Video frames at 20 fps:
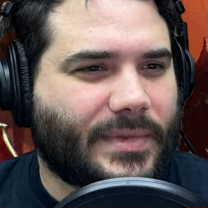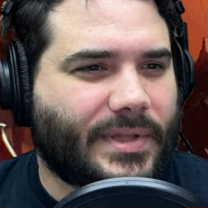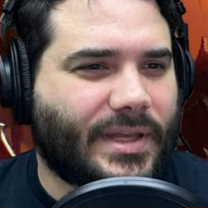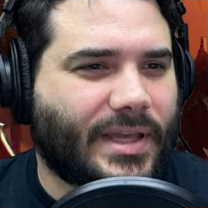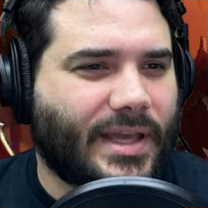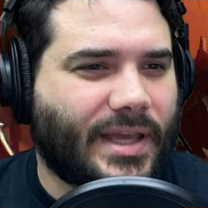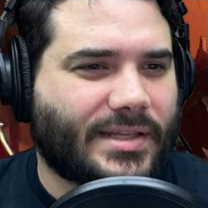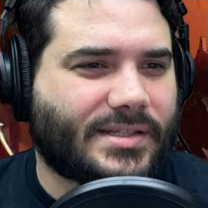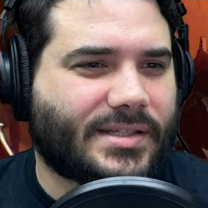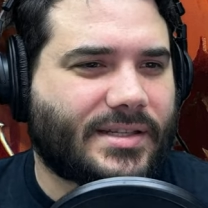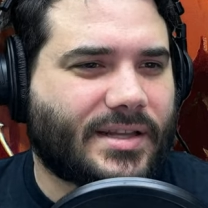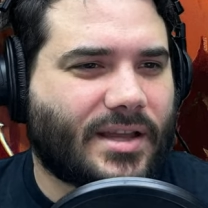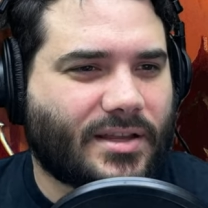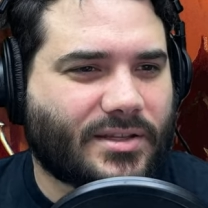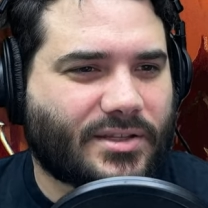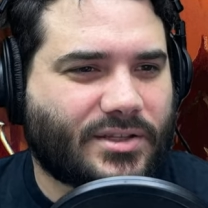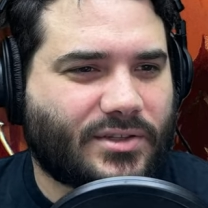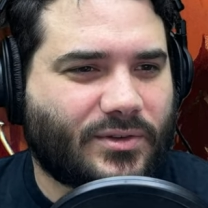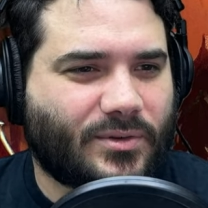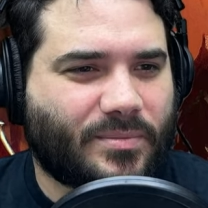It's not
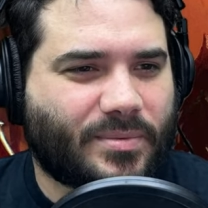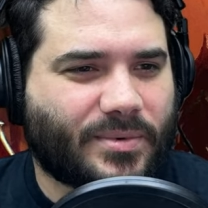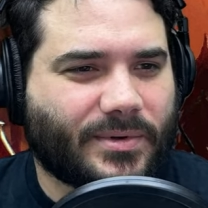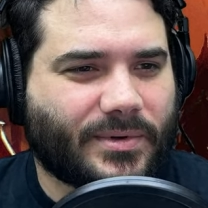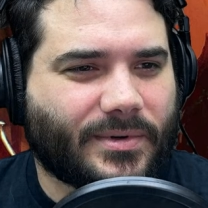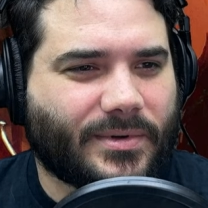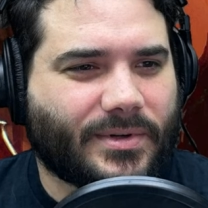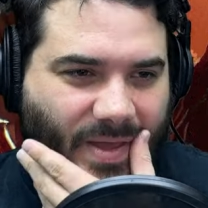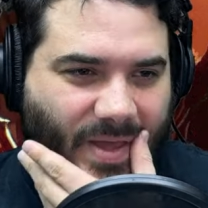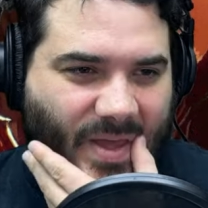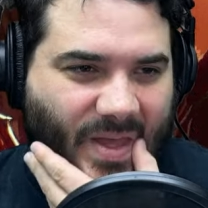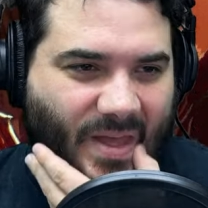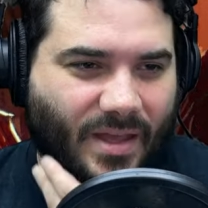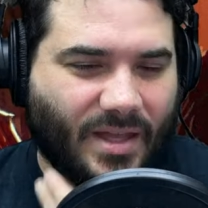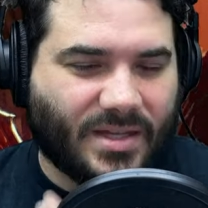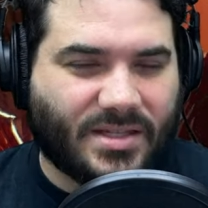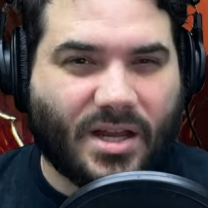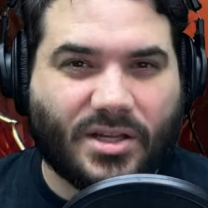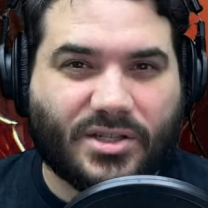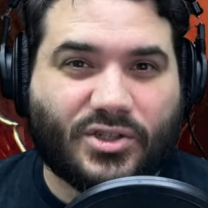super
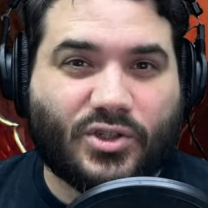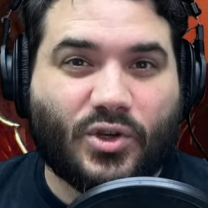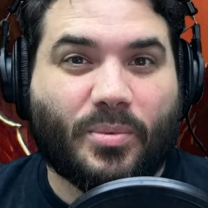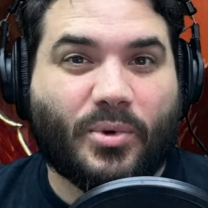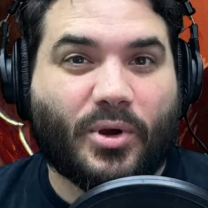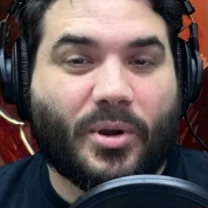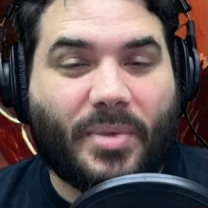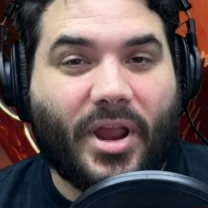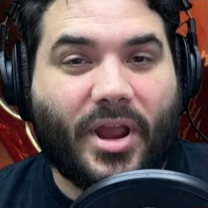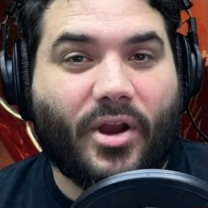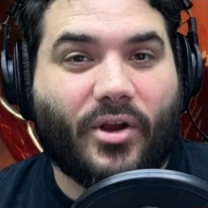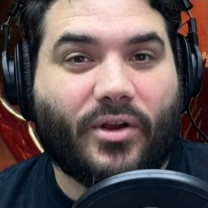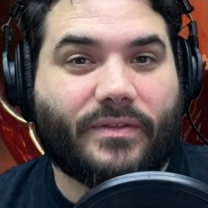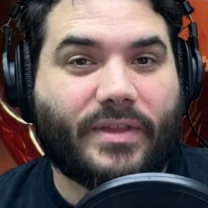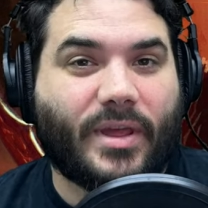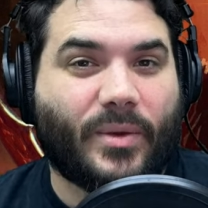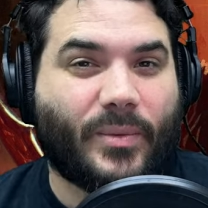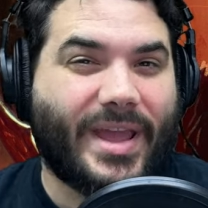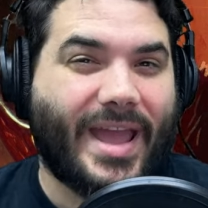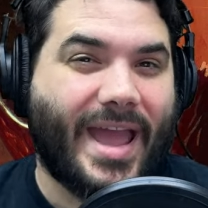imperative
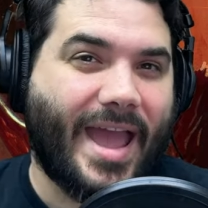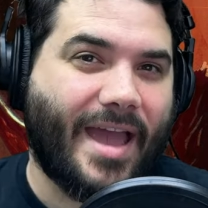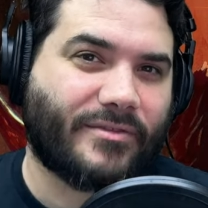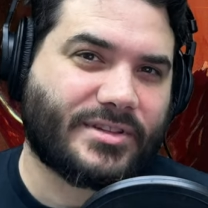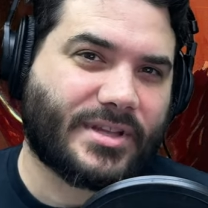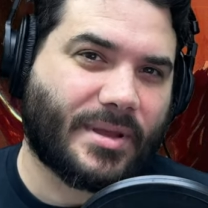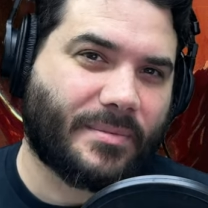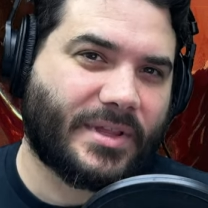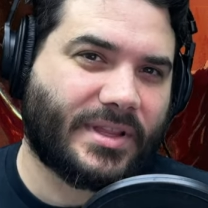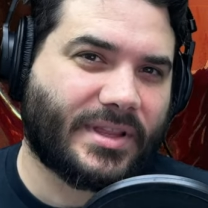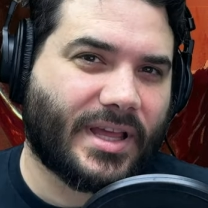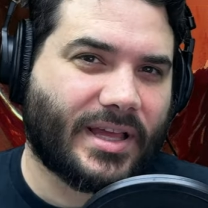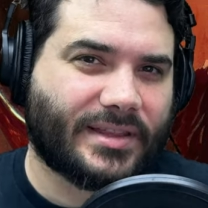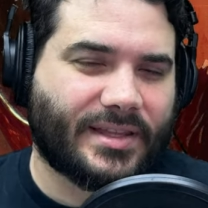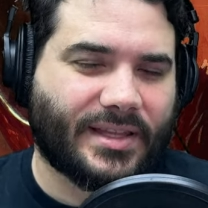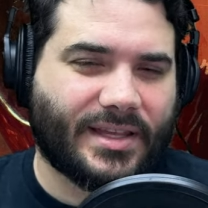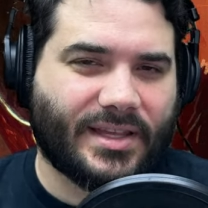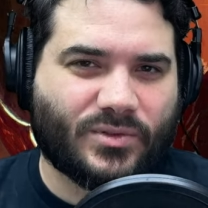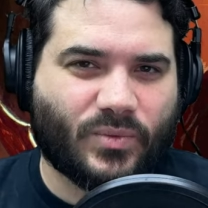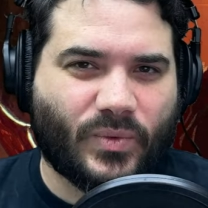that we have something like
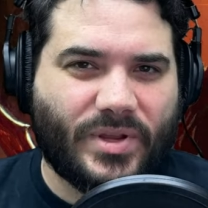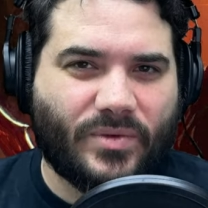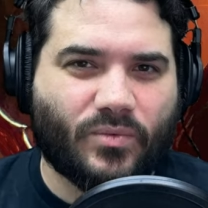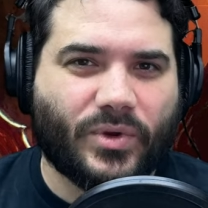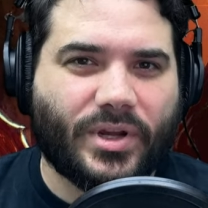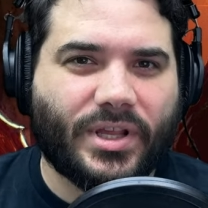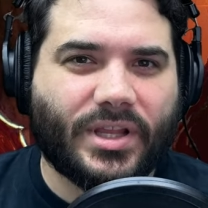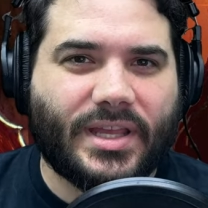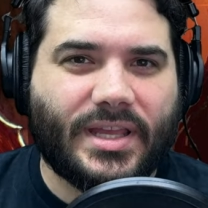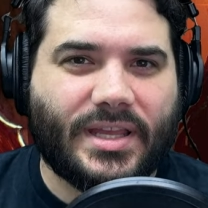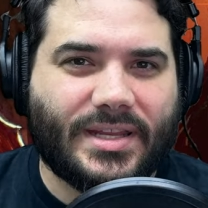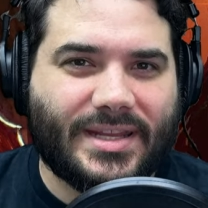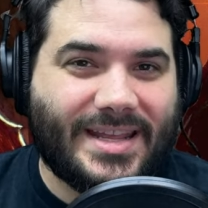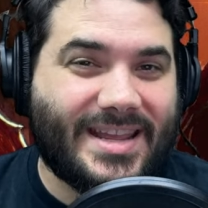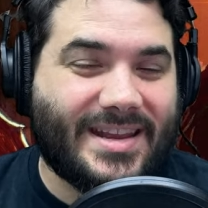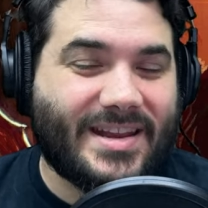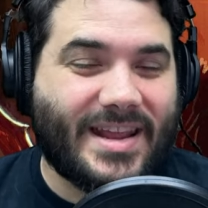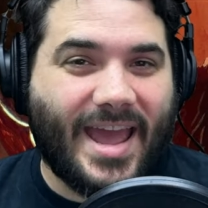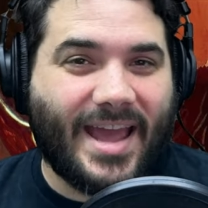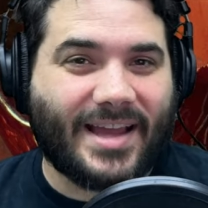this. We really
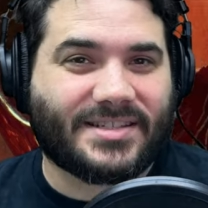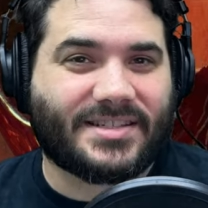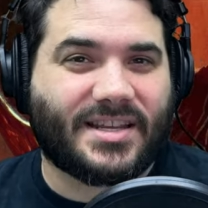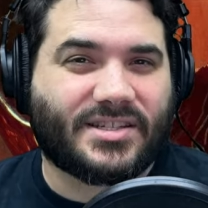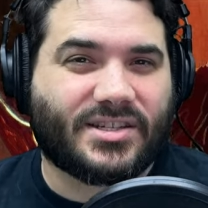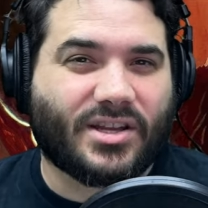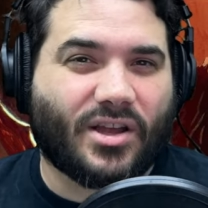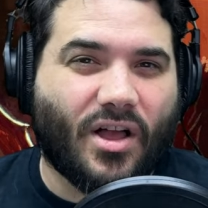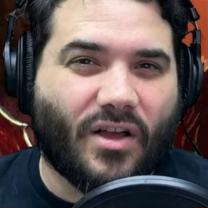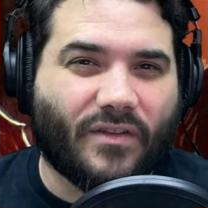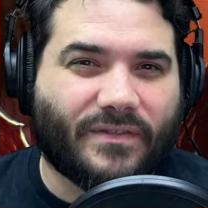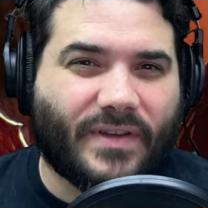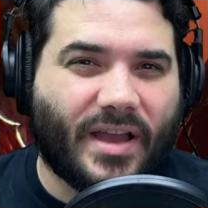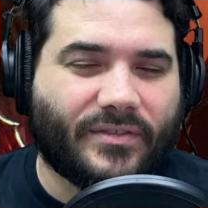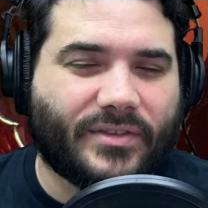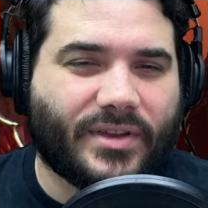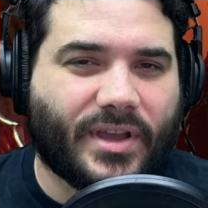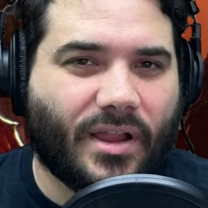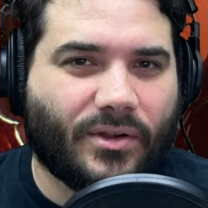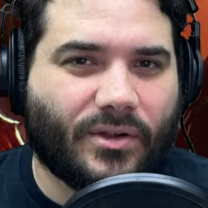need access to all
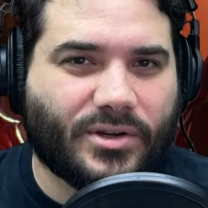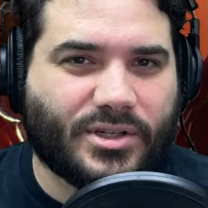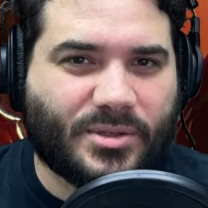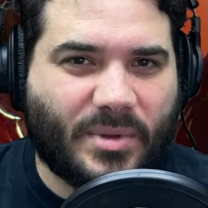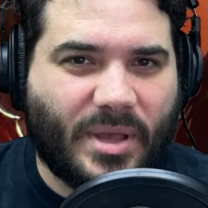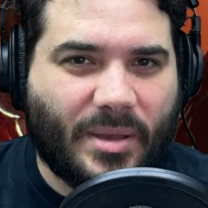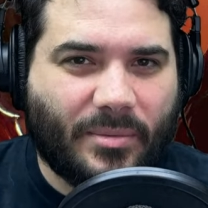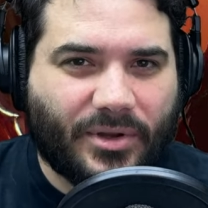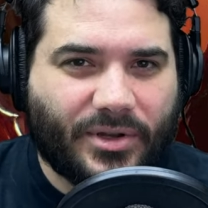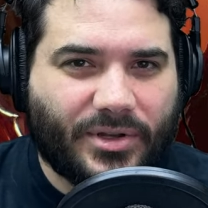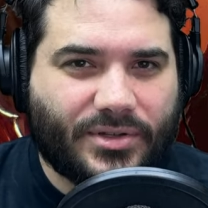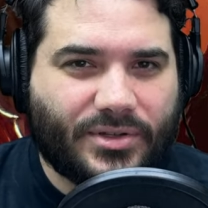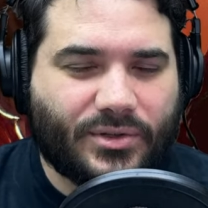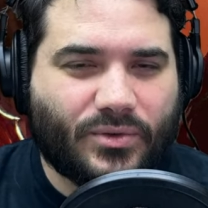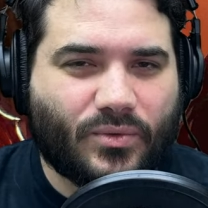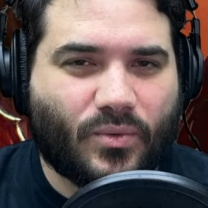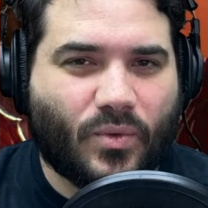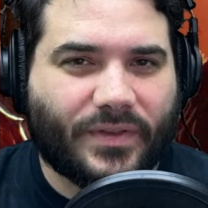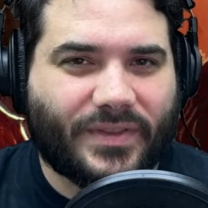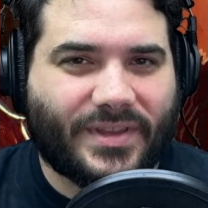5 colors to be able to
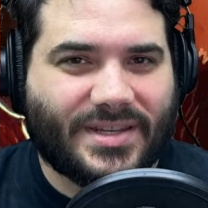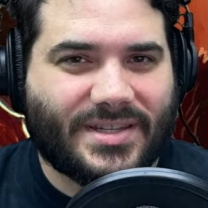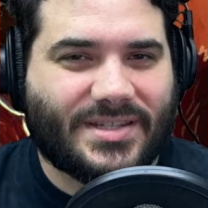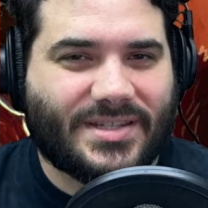do what this